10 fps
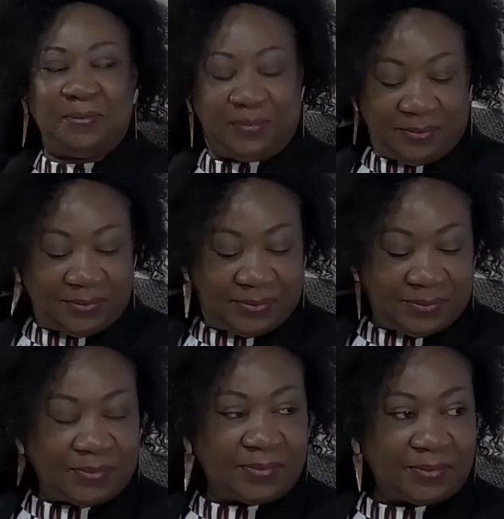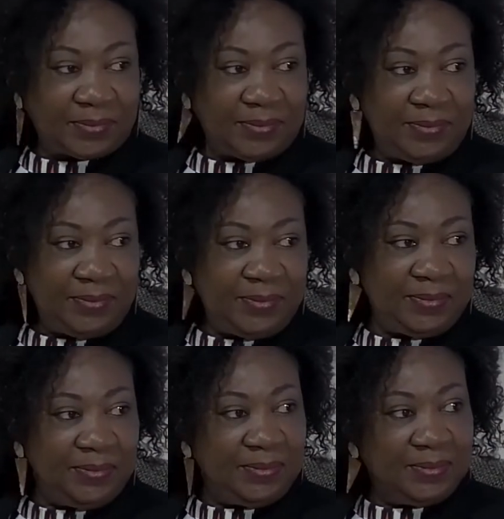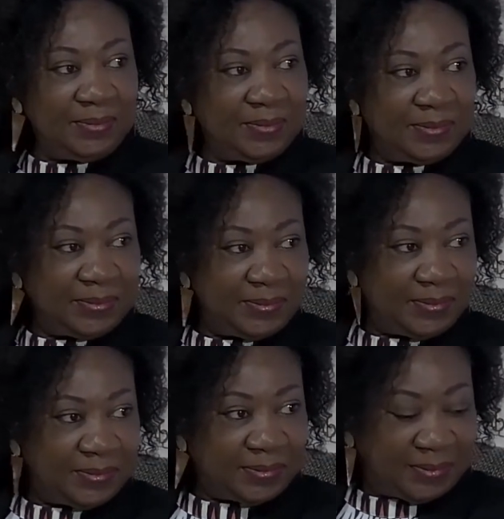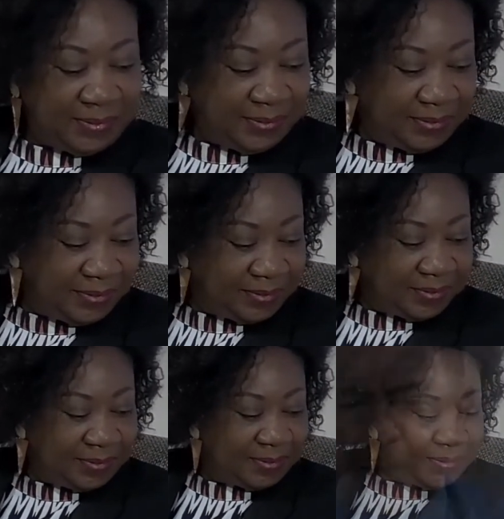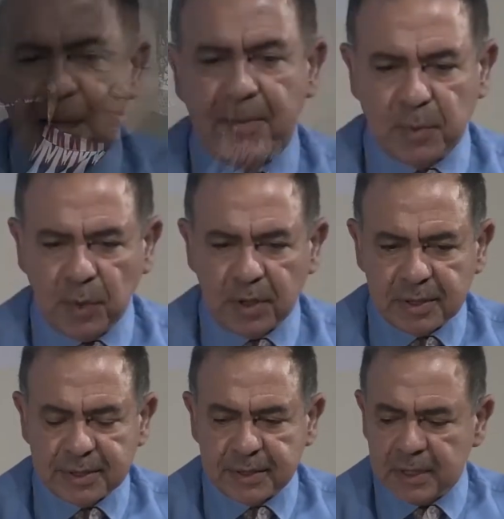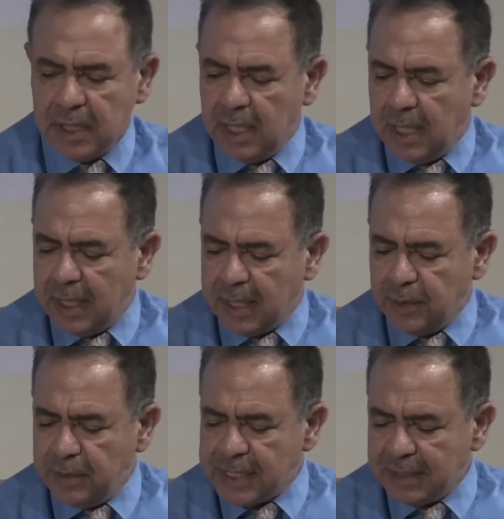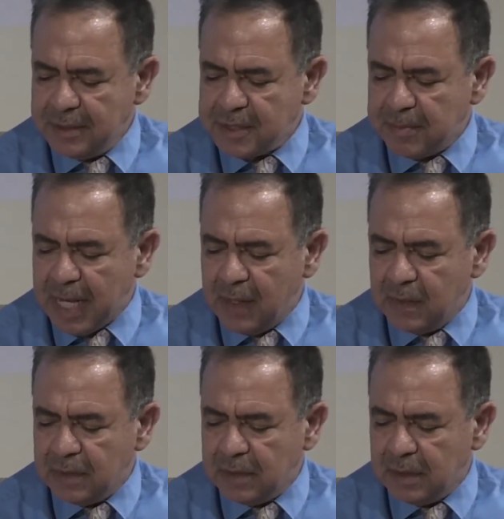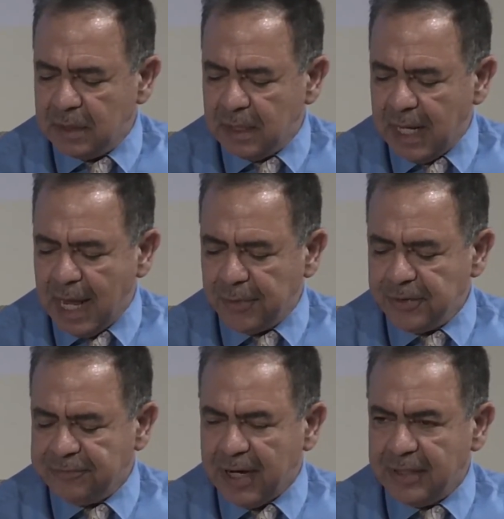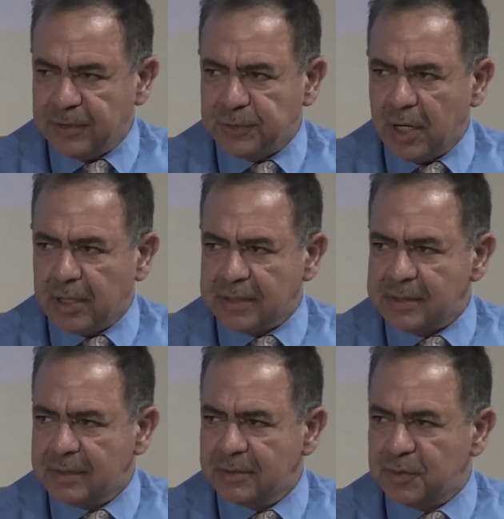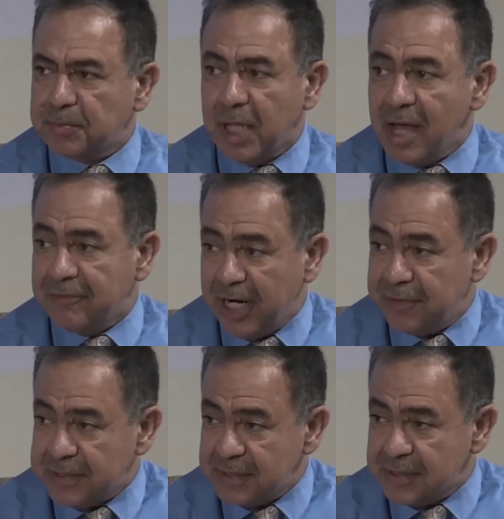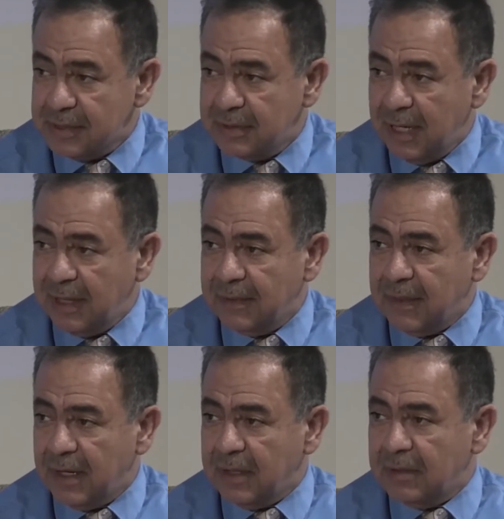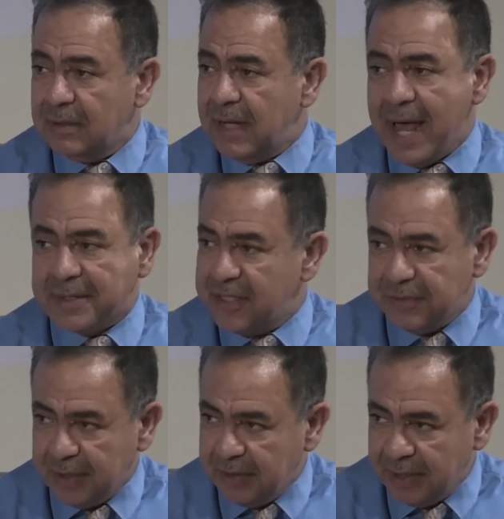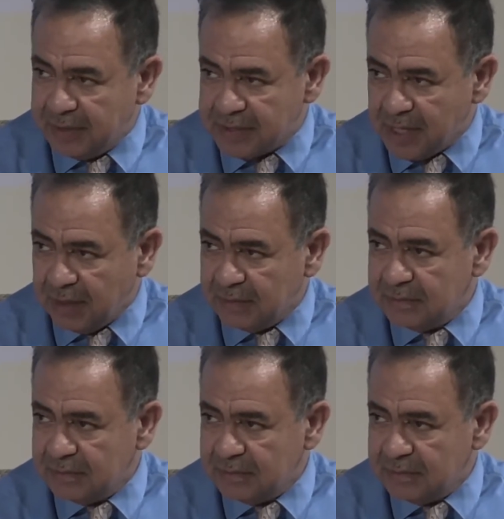And so now that we know what a virus is and how it works, can you tell us about how you find drugs to block viruses and their activity in the cell?